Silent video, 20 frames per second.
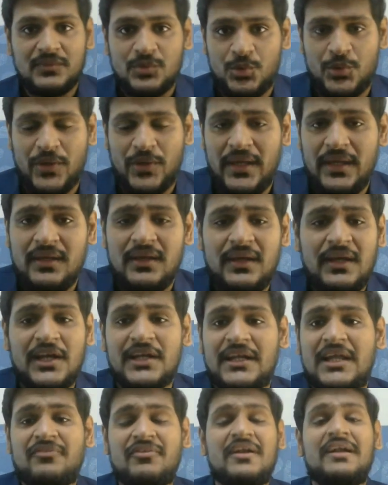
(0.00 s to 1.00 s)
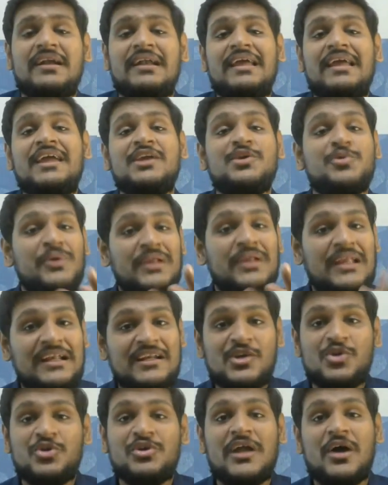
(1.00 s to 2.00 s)
okay definitely you will
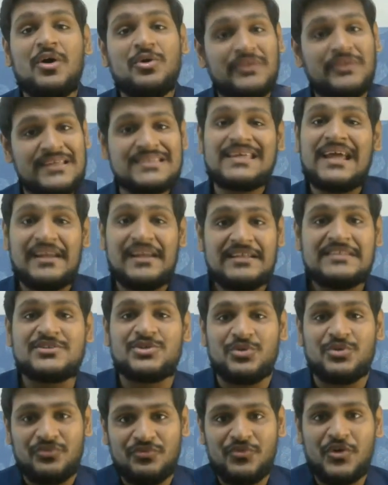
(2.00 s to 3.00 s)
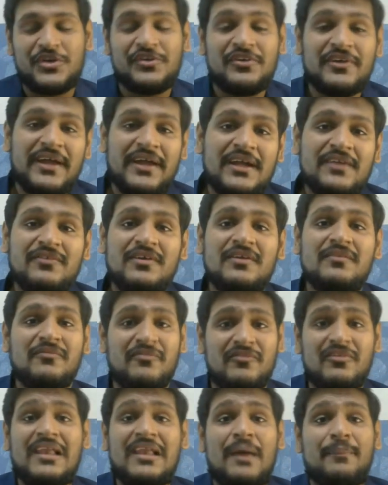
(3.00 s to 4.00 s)
include now this gate also whatever gate will,
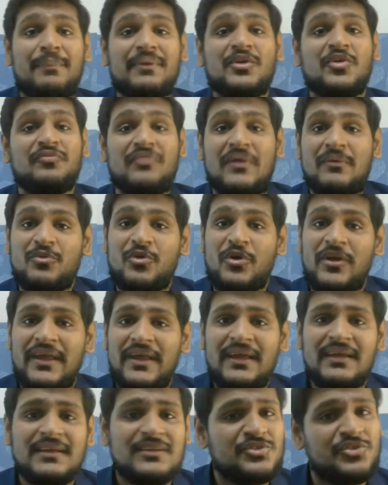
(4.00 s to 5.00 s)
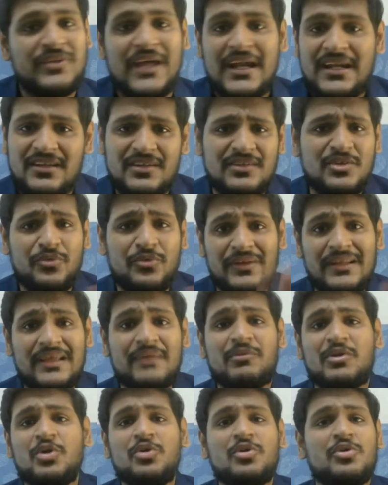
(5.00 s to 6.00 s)
will happen on february so that you will
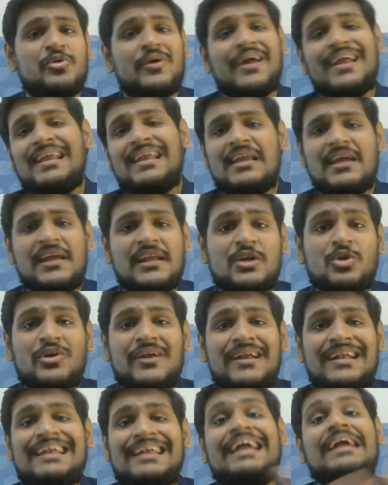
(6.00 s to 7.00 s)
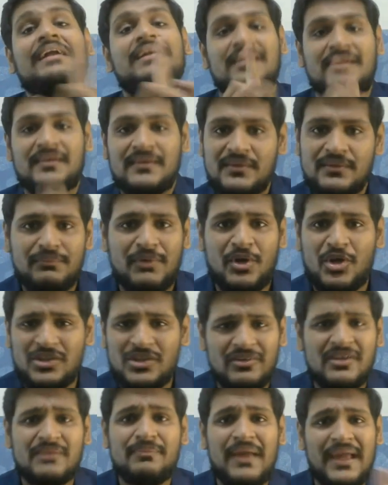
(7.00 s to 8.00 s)
include you can include it later because
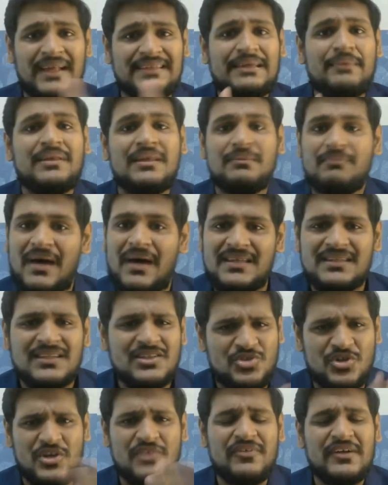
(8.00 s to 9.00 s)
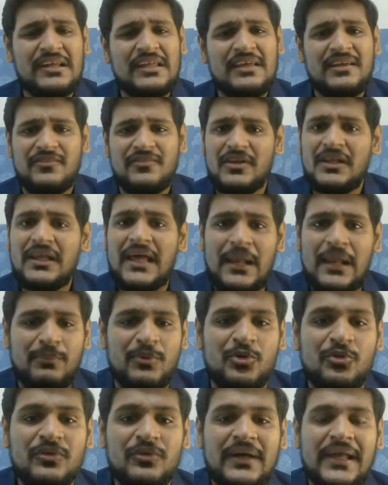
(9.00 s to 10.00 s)
our exam is in march so definitely it will help
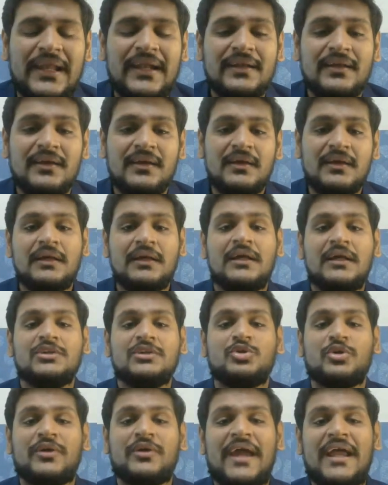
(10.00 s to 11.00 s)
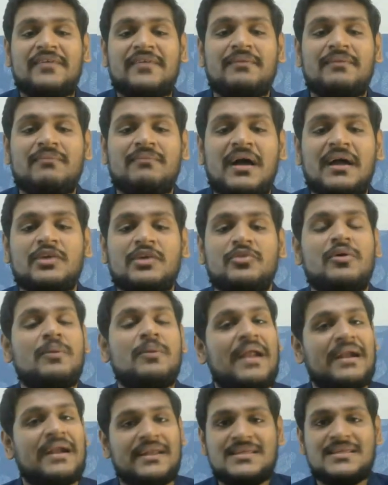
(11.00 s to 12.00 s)
you correct so gate one mark you will
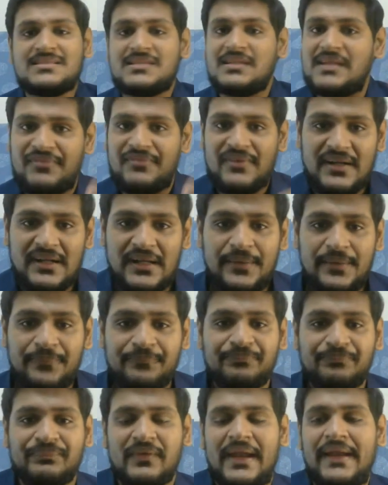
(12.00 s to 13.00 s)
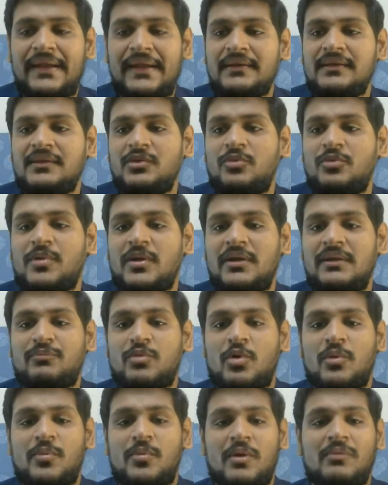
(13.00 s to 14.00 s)
practice definitely right no
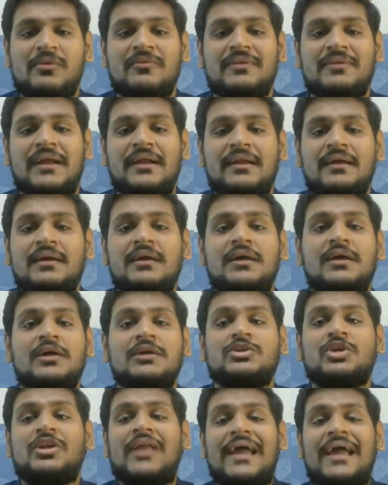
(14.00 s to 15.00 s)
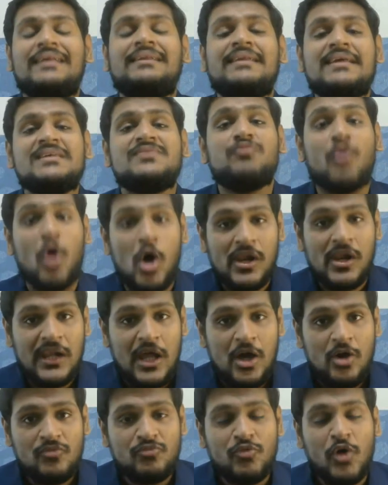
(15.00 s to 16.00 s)
problem in that so like this for
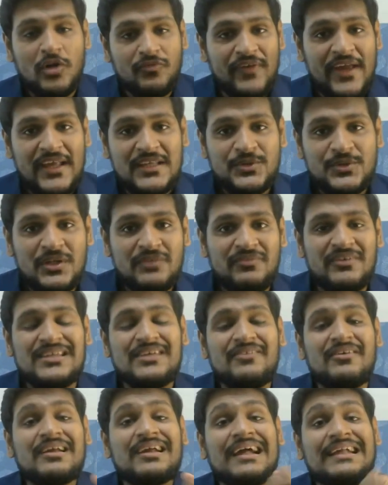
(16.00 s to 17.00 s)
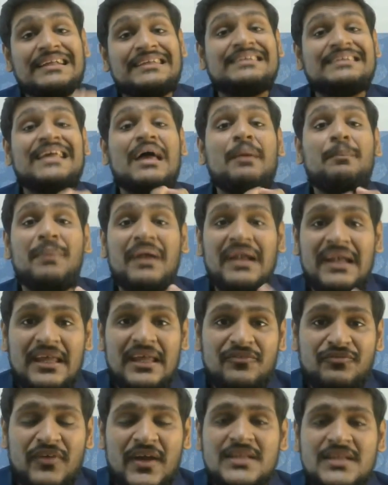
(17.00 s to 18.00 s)
now, for phase 1, which is our concept
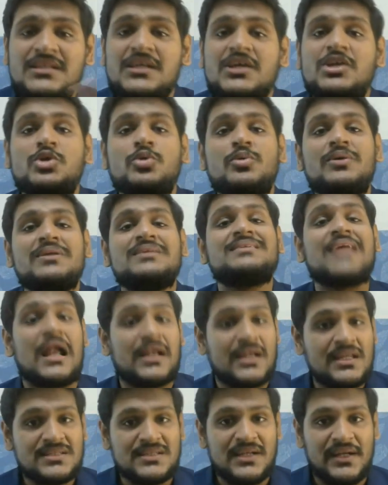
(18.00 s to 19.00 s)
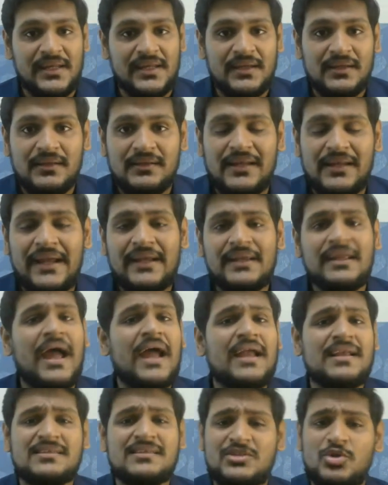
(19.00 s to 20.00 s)
building phase, you will start the study, right?
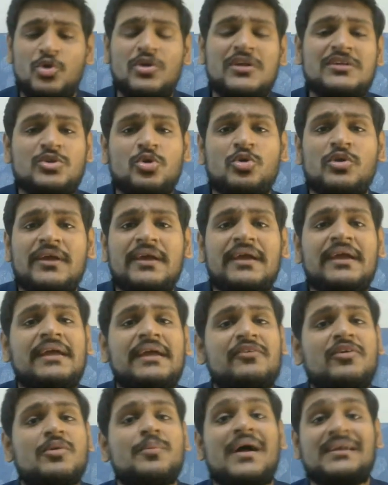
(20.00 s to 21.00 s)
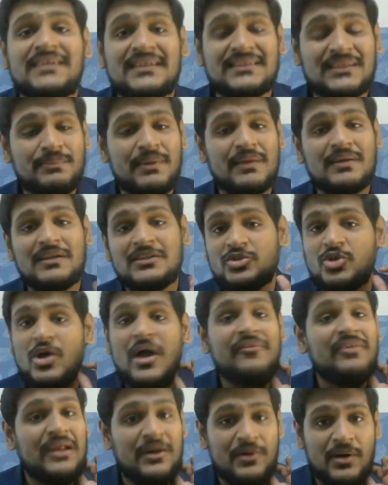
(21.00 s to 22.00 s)
And slowly, slowly, in our master's pack also,
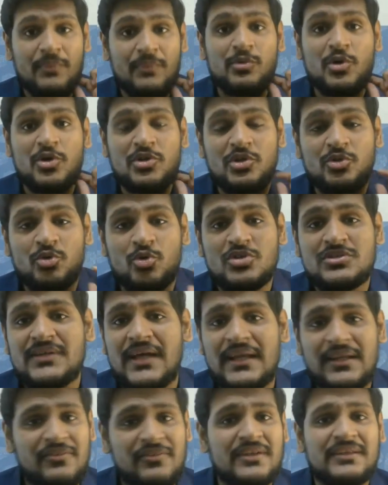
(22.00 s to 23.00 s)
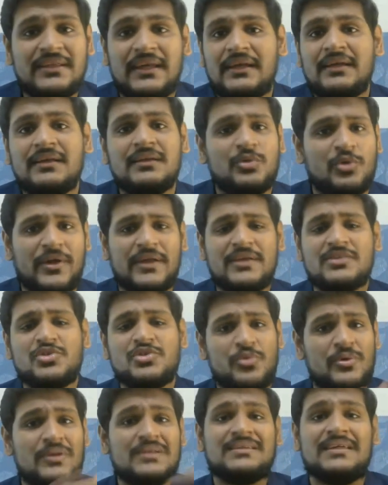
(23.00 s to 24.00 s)
I will upload the notes and everything, okay? So
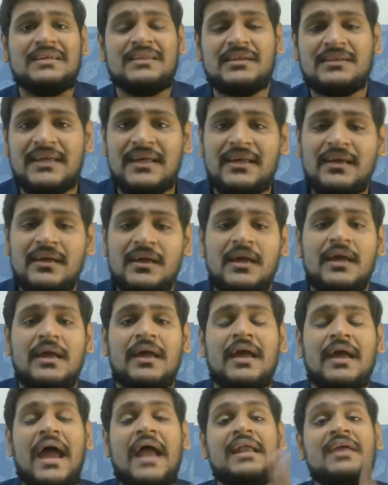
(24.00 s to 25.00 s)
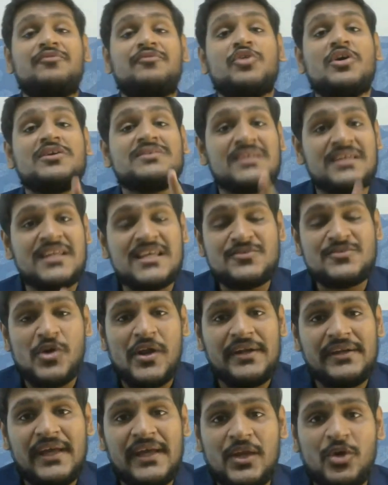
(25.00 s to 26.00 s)
you will see the thing. And if you are serious for
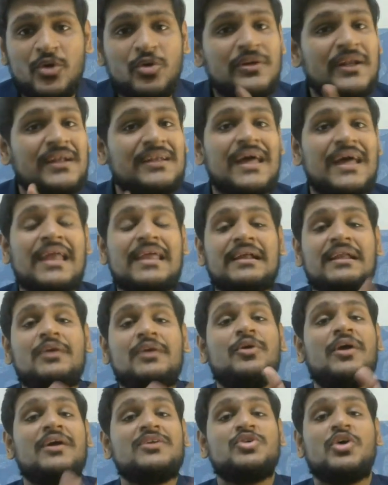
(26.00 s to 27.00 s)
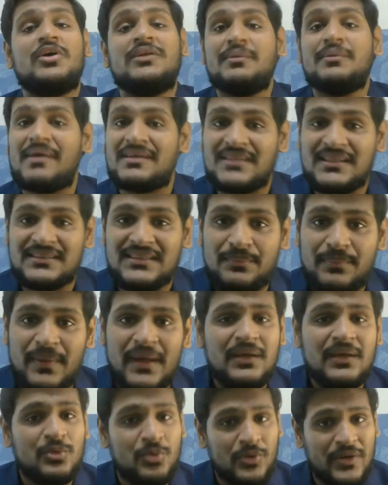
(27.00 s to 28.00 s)
NTRO, then directly you can join the master's
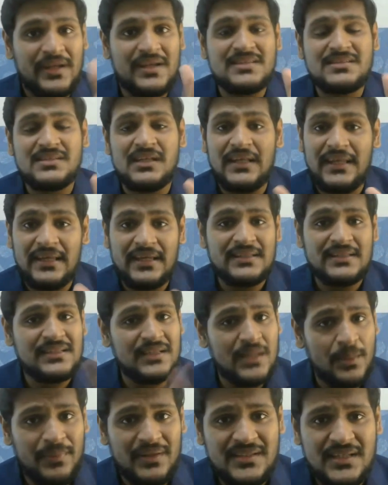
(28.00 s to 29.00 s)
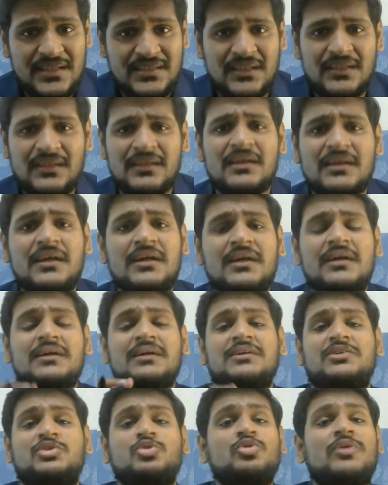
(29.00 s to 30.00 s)
pack, okay? it is, the link is in the comment section.
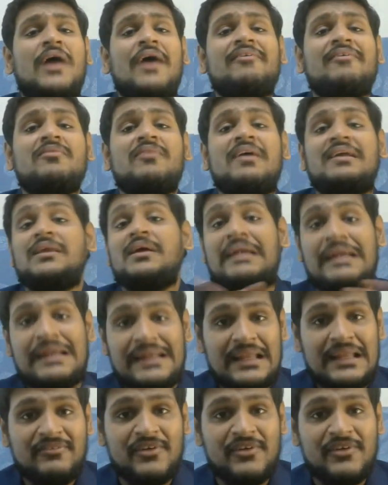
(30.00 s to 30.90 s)
Soon I will make the detailed